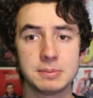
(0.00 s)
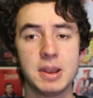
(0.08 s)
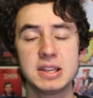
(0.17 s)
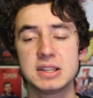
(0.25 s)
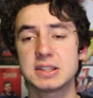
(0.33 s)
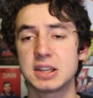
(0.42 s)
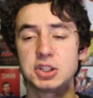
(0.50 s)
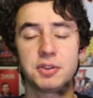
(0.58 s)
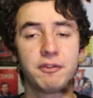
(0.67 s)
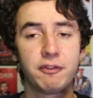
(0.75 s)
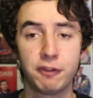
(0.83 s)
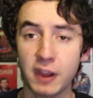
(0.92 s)
makes it such a
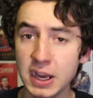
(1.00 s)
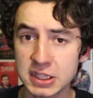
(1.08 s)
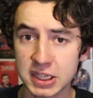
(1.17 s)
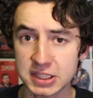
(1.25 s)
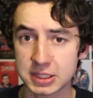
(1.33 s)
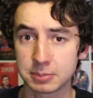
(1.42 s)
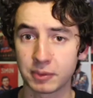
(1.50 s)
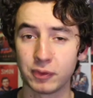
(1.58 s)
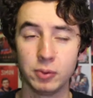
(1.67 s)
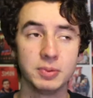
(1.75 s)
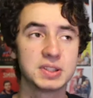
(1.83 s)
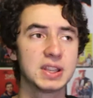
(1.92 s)
fantastic
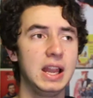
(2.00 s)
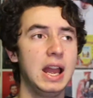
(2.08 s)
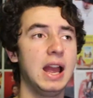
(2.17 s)
performance.